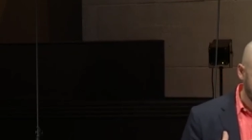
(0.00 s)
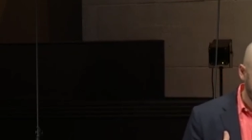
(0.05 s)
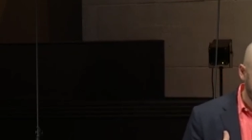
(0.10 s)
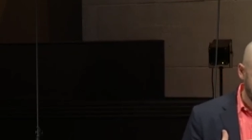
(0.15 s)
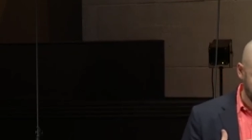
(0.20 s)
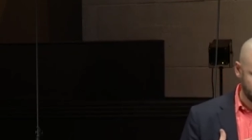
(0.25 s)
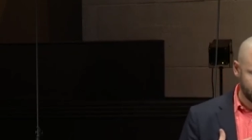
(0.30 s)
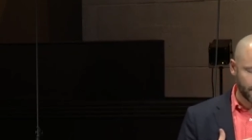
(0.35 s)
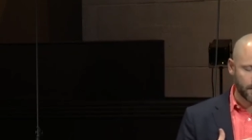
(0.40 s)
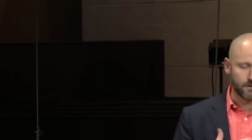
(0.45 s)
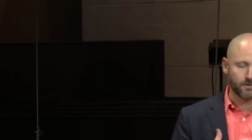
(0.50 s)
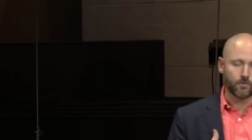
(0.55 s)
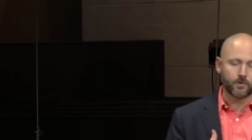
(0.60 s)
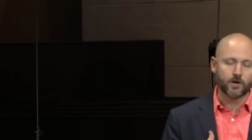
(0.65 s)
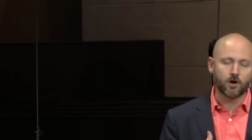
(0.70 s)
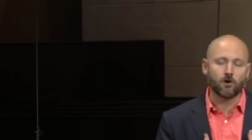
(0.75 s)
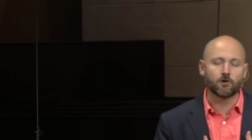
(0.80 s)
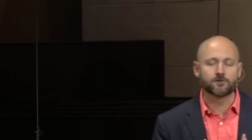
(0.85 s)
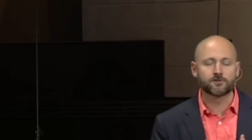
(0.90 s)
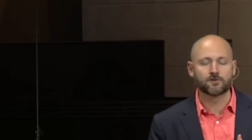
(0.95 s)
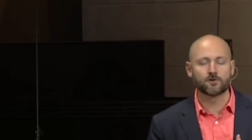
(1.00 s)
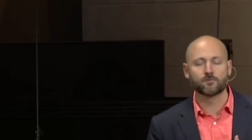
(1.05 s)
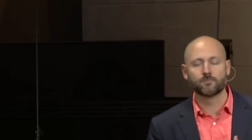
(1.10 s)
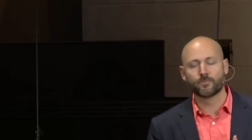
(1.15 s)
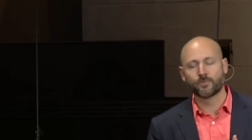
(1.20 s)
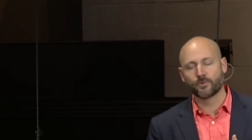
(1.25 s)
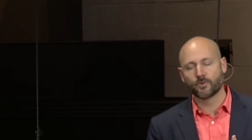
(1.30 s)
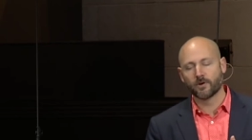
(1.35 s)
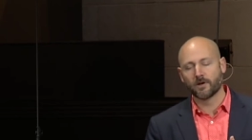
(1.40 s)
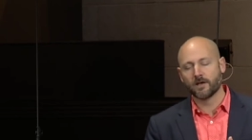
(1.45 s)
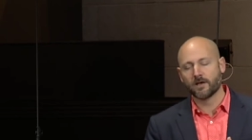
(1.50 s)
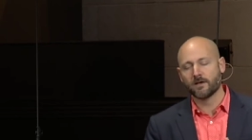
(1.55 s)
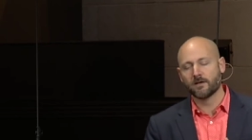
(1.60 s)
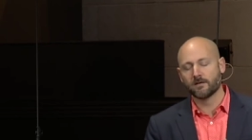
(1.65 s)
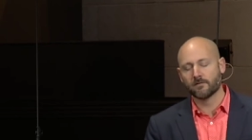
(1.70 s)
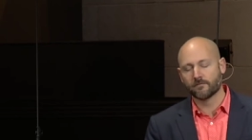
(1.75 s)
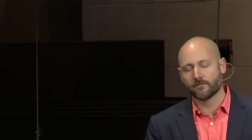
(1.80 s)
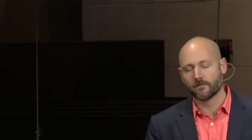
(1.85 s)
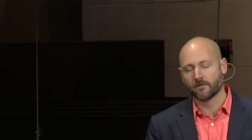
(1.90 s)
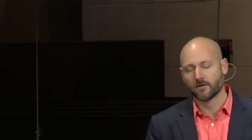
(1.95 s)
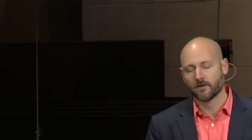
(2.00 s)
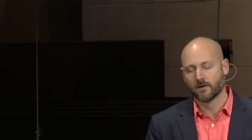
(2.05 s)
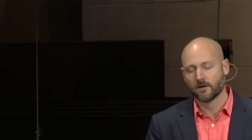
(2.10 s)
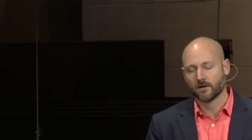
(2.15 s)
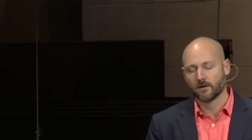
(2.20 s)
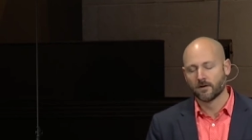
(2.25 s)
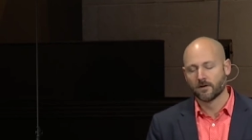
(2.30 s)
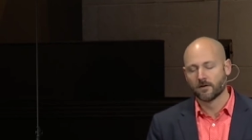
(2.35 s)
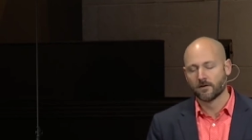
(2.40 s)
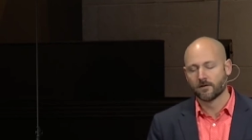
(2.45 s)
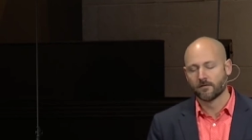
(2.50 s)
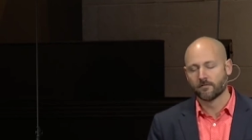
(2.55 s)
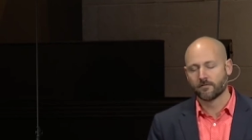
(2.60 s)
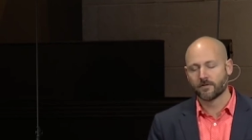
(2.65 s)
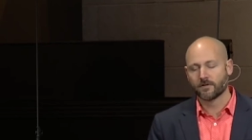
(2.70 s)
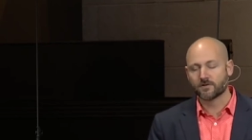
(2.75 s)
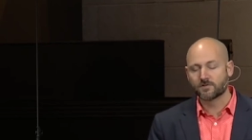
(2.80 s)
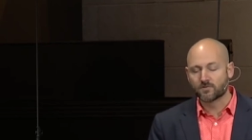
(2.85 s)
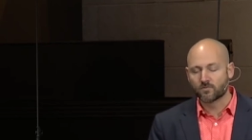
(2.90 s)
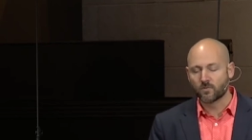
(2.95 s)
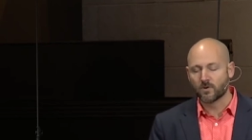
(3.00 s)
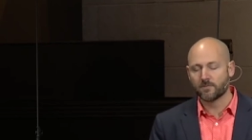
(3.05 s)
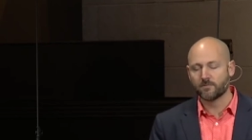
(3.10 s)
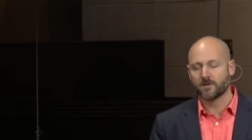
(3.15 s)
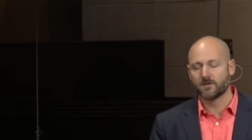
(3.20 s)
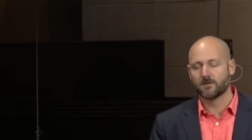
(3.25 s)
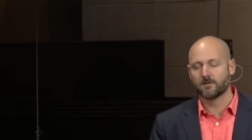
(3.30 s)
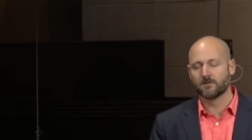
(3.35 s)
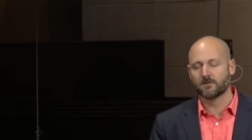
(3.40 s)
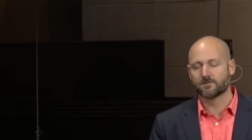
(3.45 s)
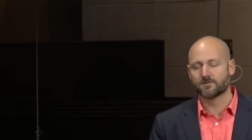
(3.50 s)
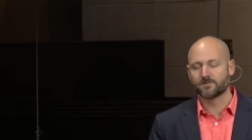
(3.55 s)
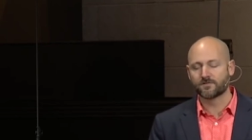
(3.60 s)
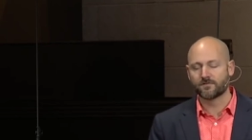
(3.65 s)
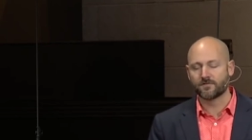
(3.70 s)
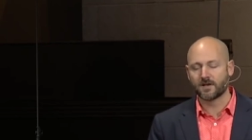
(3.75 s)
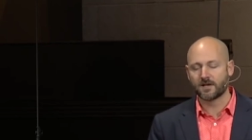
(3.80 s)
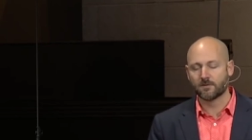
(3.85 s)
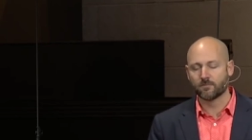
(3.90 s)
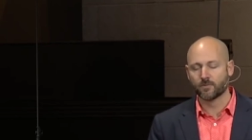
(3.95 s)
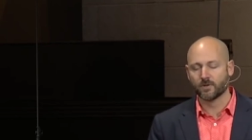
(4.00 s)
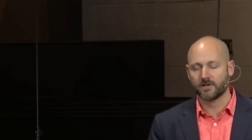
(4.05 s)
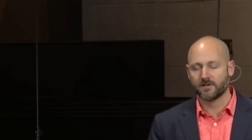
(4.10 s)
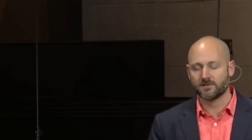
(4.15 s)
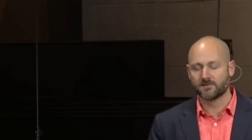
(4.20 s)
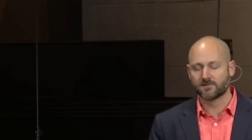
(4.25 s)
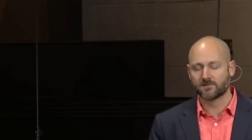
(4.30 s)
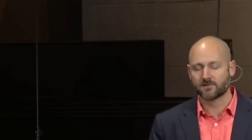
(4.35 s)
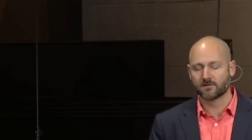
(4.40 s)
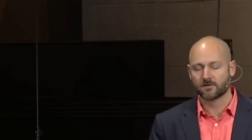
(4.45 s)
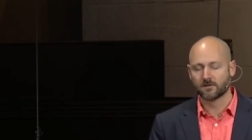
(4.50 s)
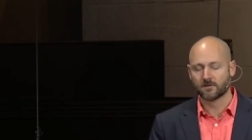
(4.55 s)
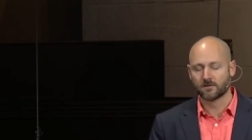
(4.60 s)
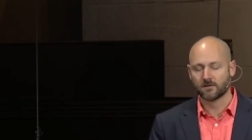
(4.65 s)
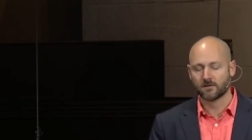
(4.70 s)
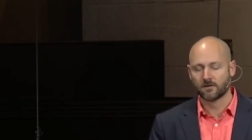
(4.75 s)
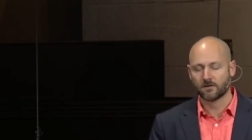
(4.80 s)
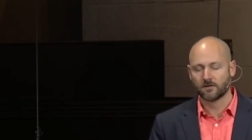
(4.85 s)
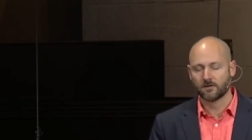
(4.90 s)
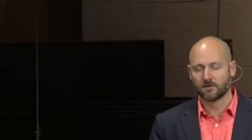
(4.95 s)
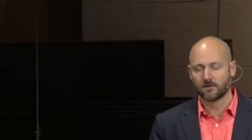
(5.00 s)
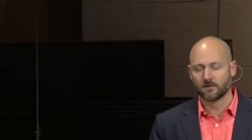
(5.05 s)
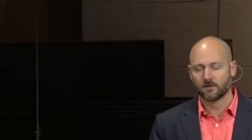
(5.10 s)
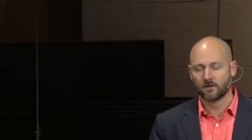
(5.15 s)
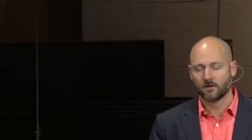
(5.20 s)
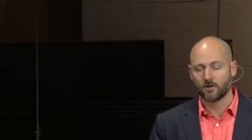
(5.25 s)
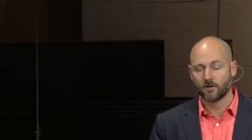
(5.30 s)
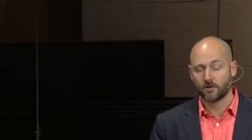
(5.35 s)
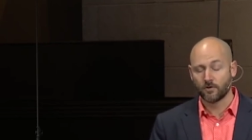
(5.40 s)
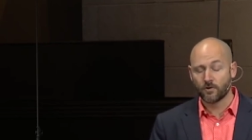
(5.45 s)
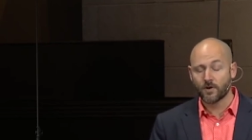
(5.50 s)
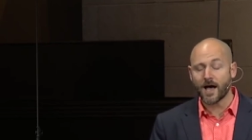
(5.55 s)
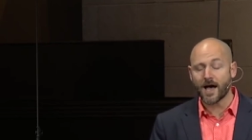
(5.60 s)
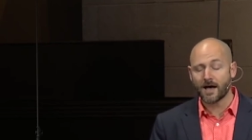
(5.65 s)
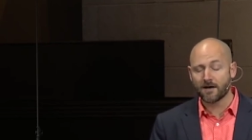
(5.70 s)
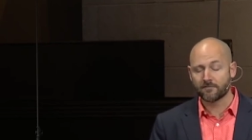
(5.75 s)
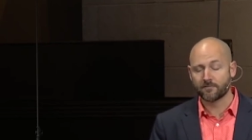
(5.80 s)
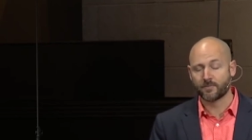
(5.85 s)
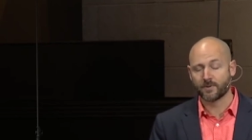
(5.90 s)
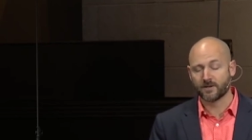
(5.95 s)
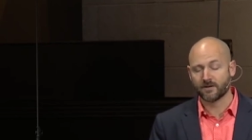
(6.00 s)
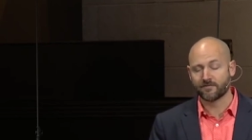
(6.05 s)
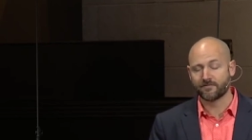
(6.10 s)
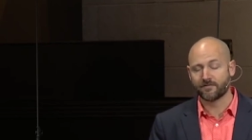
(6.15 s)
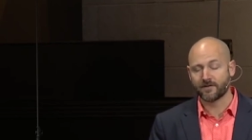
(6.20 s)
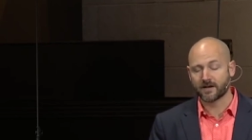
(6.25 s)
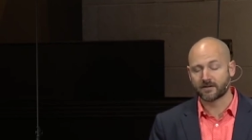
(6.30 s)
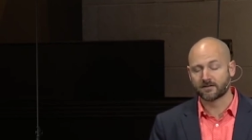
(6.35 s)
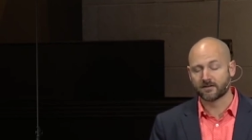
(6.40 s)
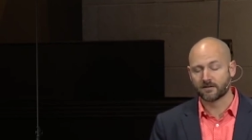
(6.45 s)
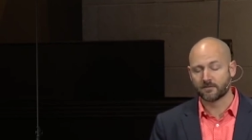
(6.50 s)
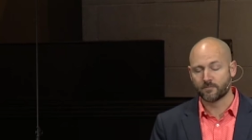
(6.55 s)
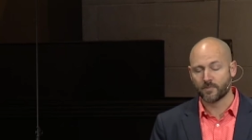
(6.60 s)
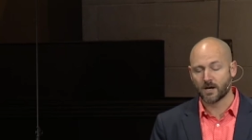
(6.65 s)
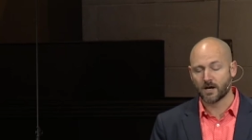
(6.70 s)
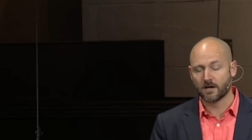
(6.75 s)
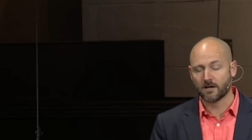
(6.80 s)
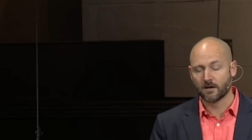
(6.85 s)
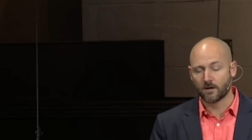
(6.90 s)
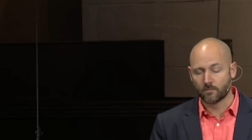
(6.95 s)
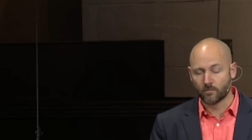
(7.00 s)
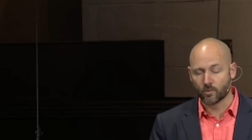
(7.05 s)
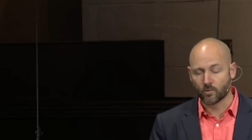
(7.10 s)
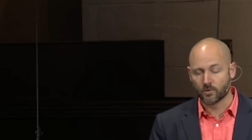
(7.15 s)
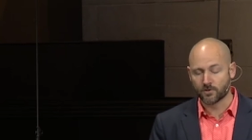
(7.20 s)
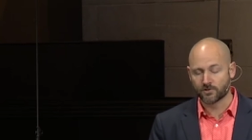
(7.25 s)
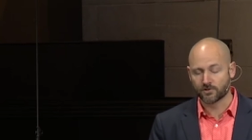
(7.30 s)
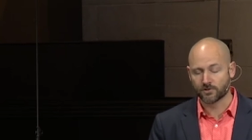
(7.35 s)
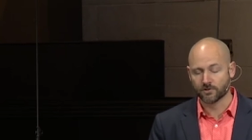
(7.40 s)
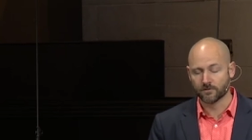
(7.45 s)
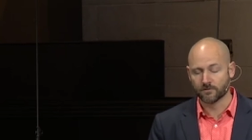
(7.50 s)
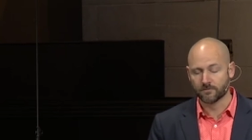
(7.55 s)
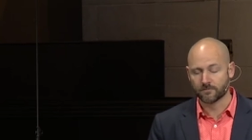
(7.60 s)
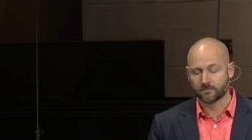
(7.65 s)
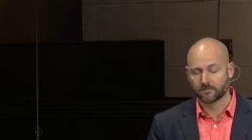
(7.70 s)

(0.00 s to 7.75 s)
Father, we also pray for those women and those families who have been affected by abortion.